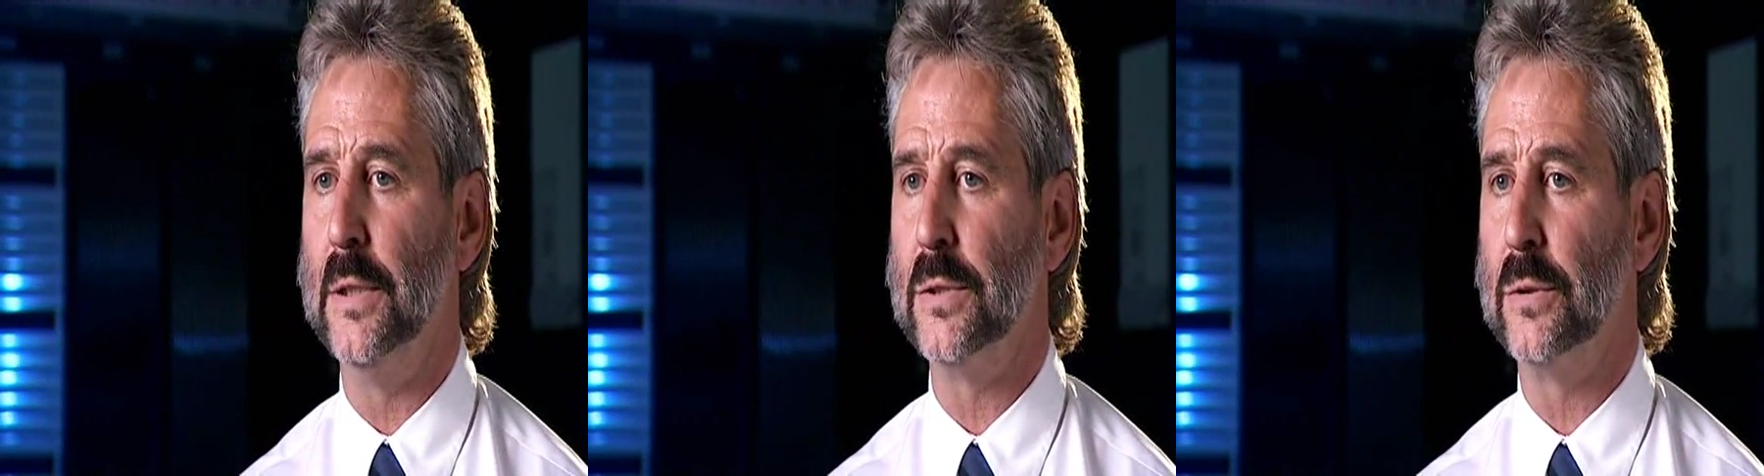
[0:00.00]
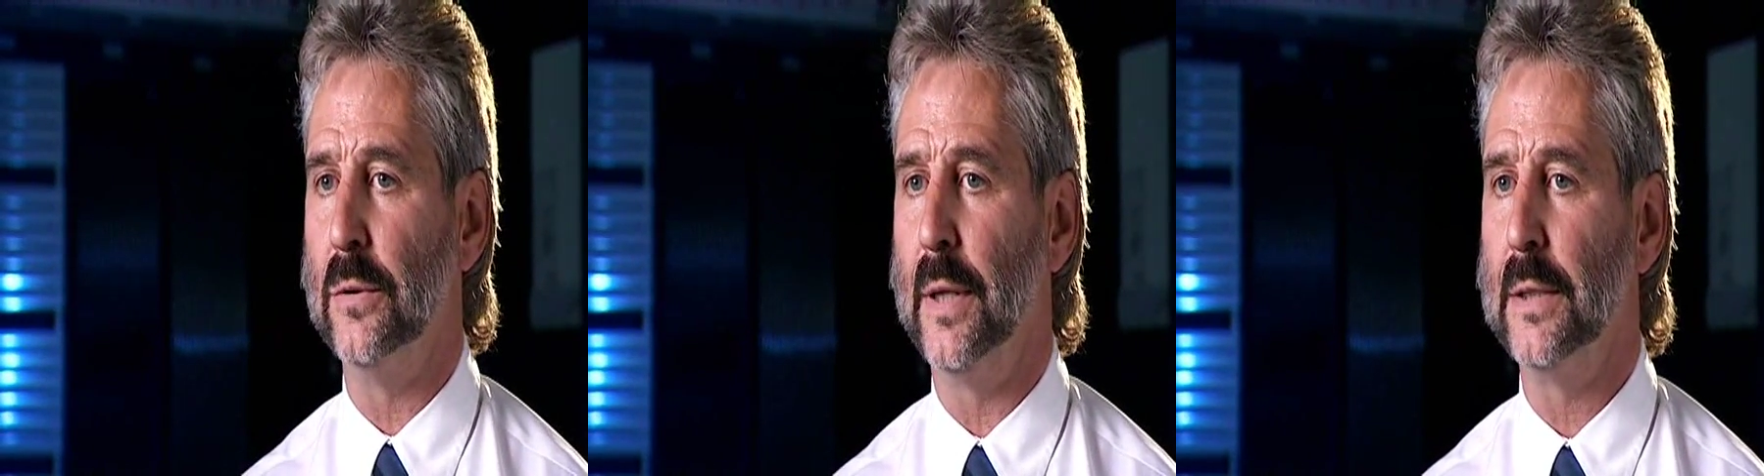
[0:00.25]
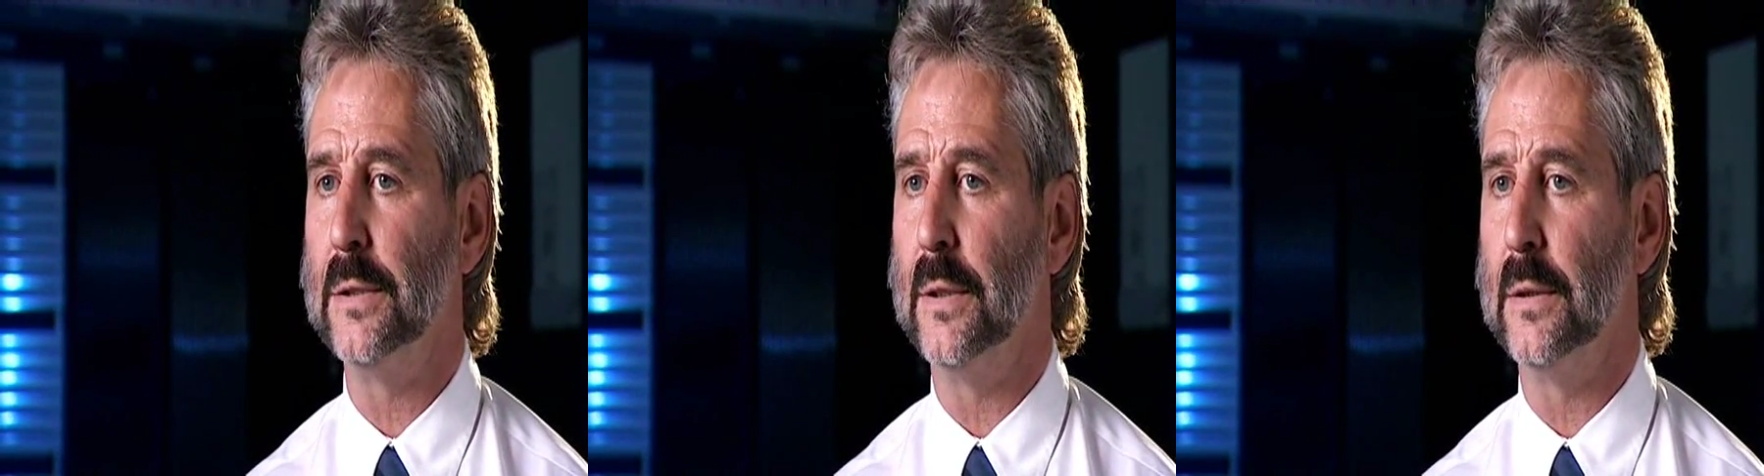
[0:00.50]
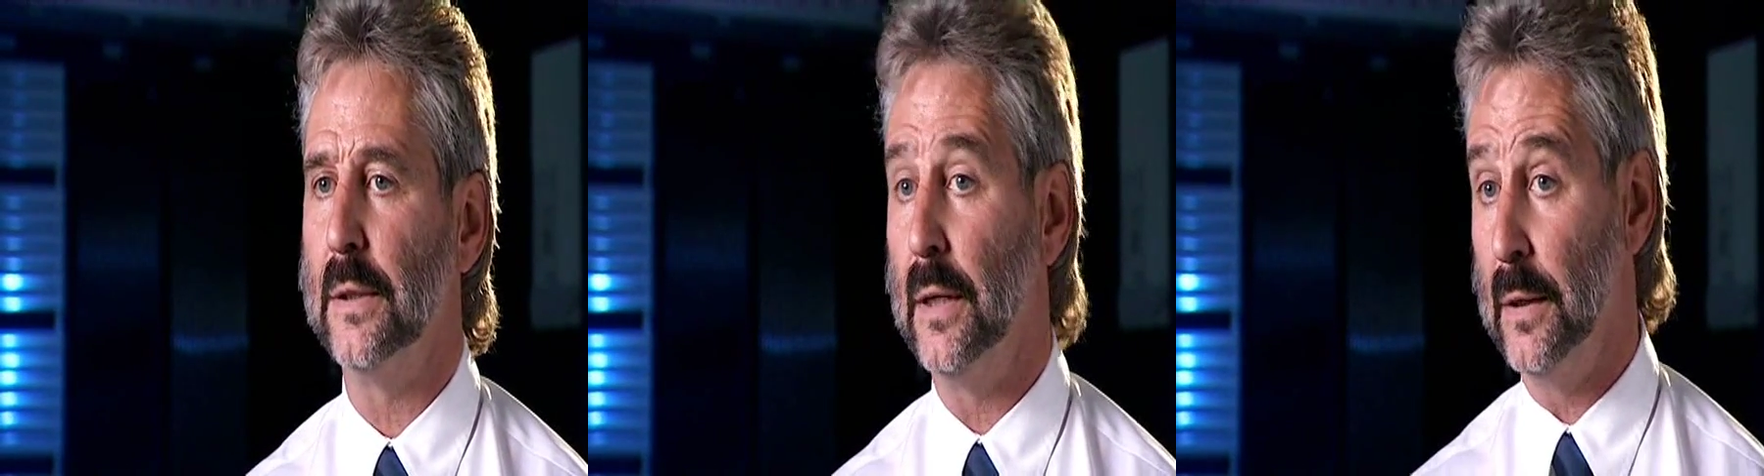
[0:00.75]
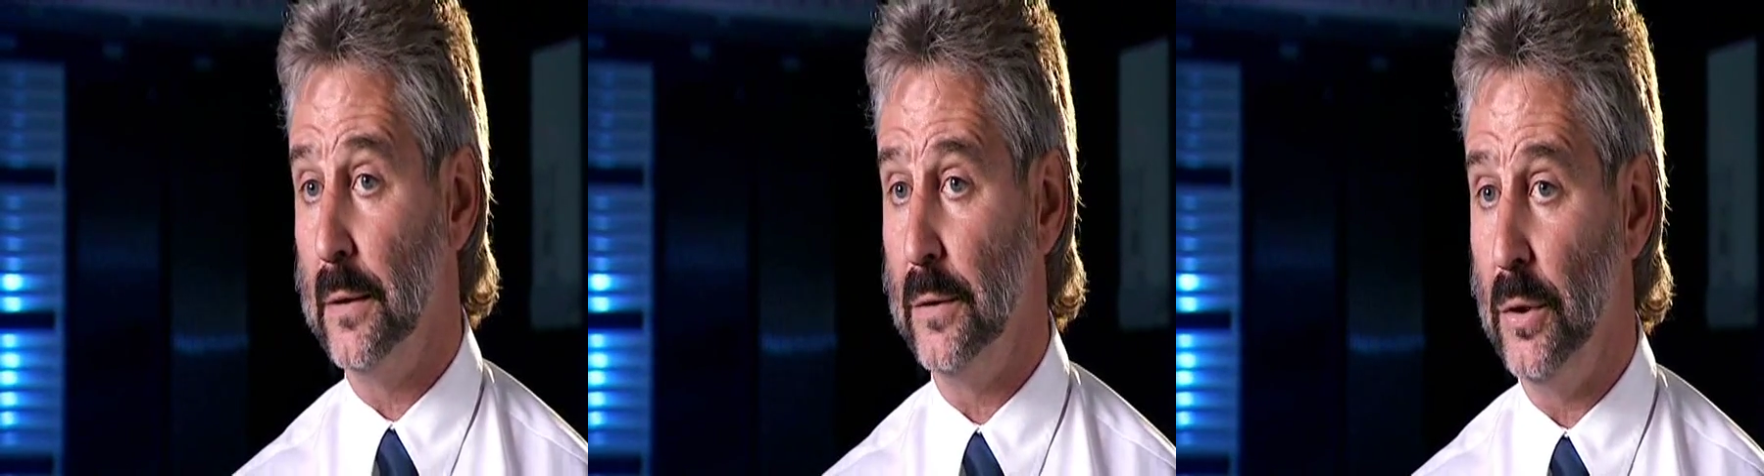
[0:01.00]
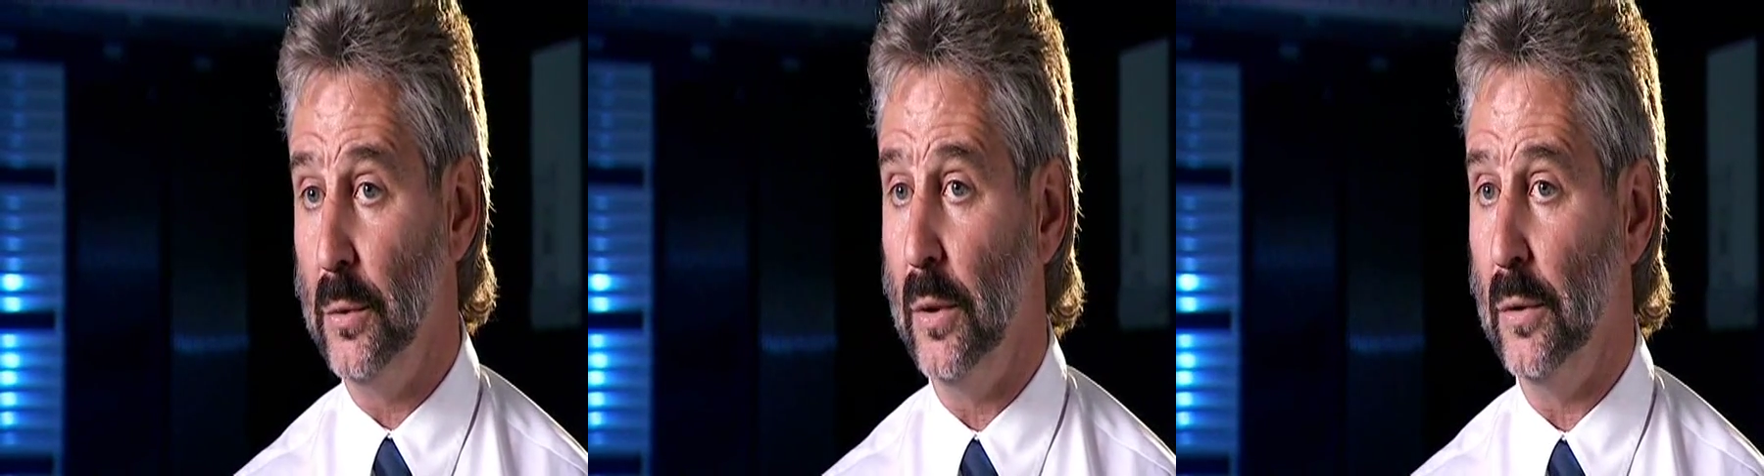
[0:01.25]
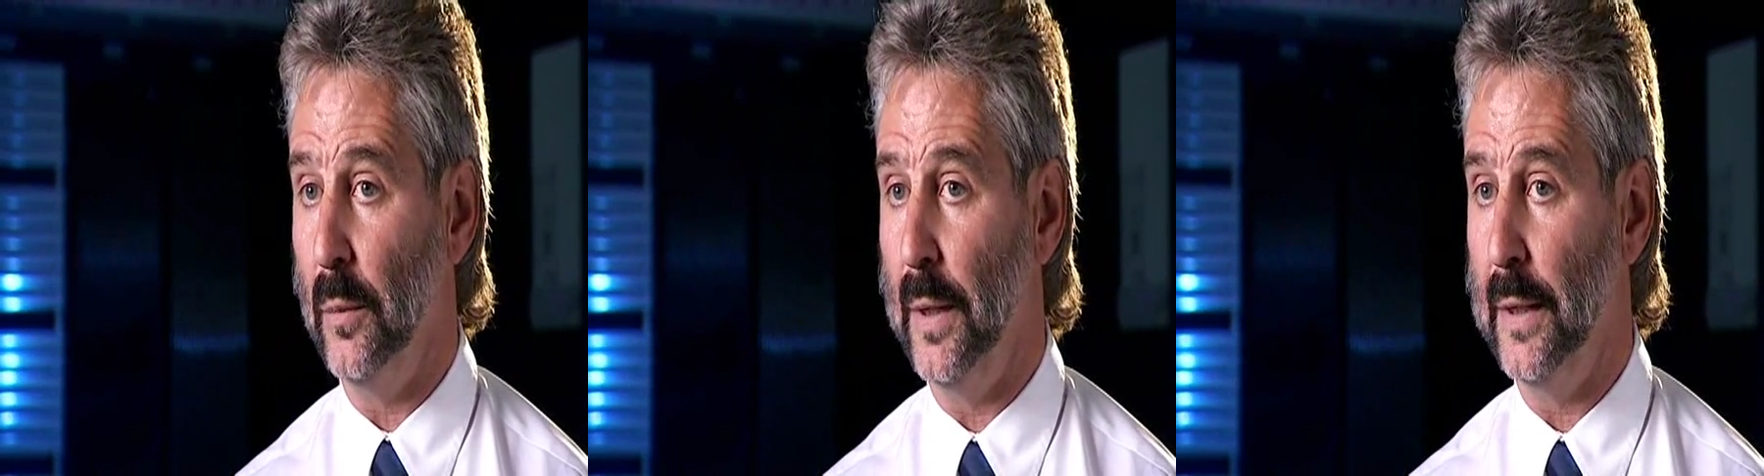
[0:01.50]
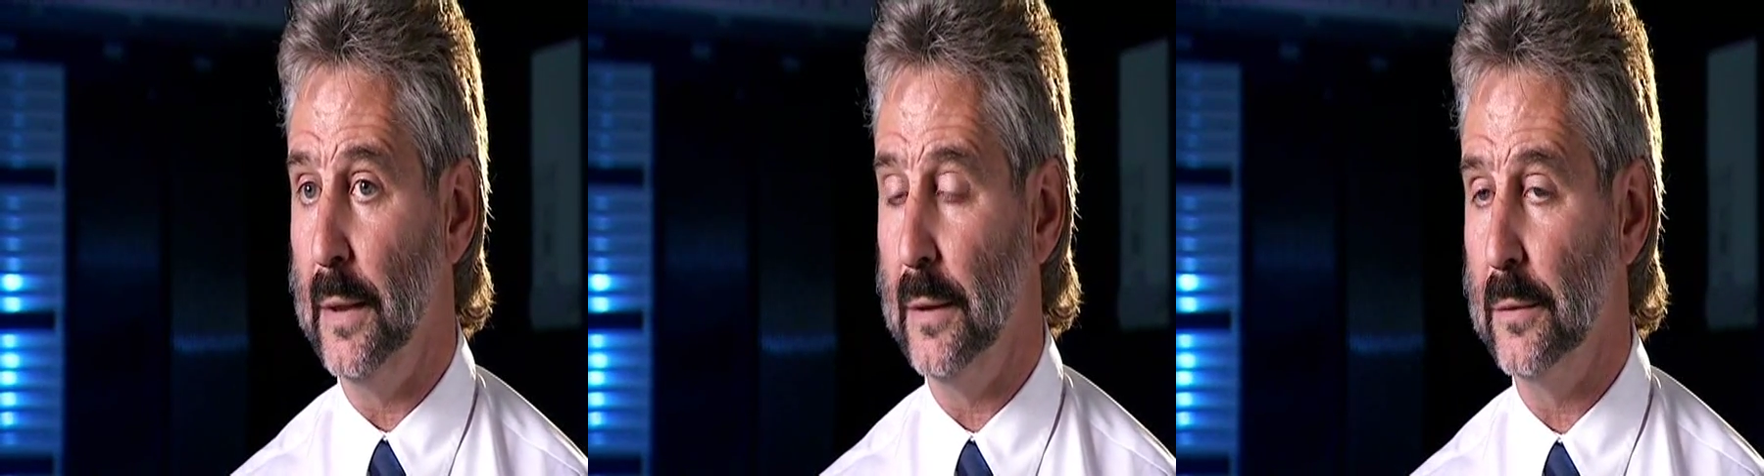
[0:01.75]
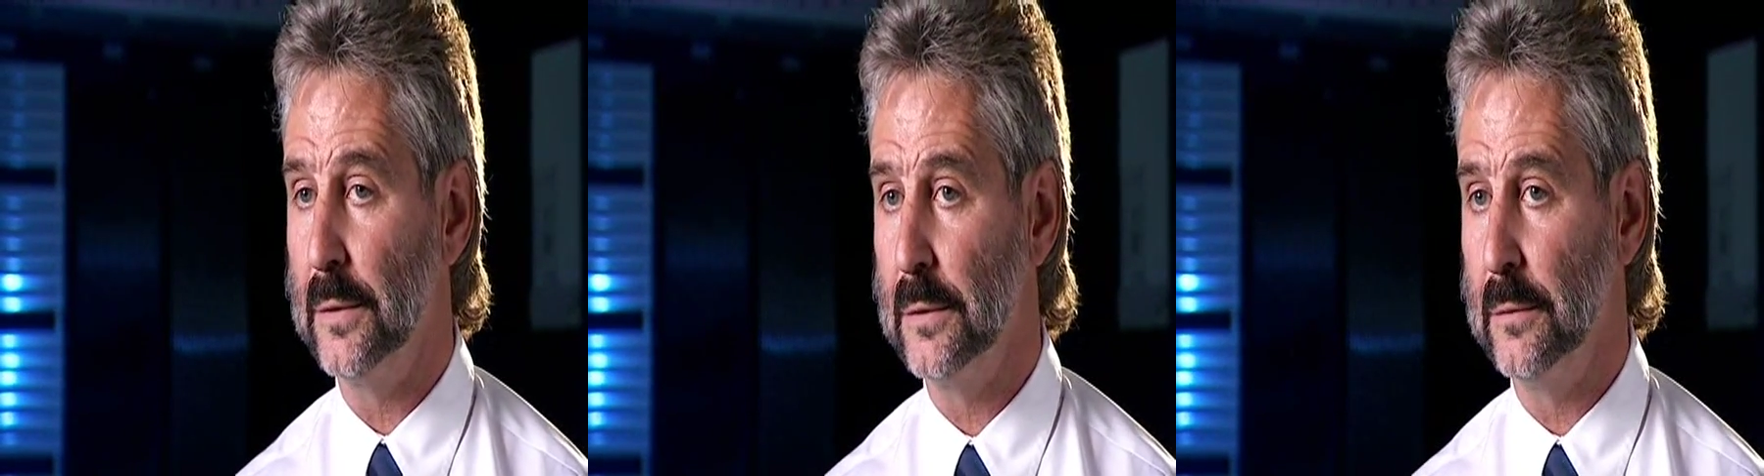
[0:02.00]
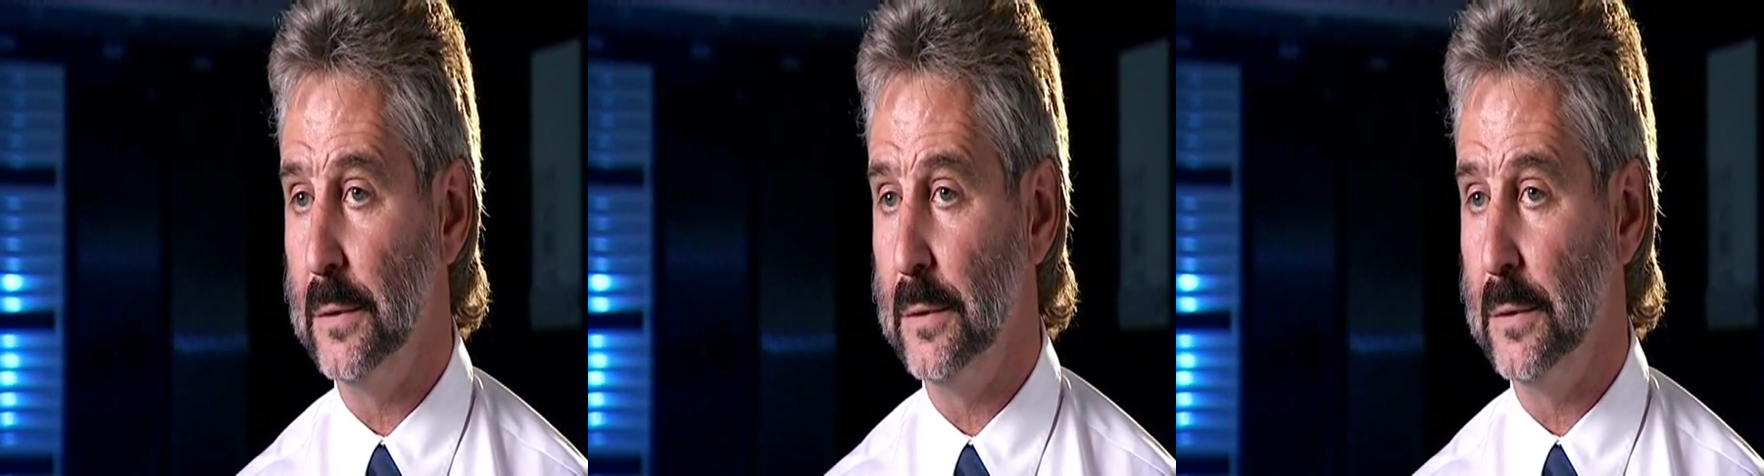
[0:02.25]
installed that at our new Hull warehouse,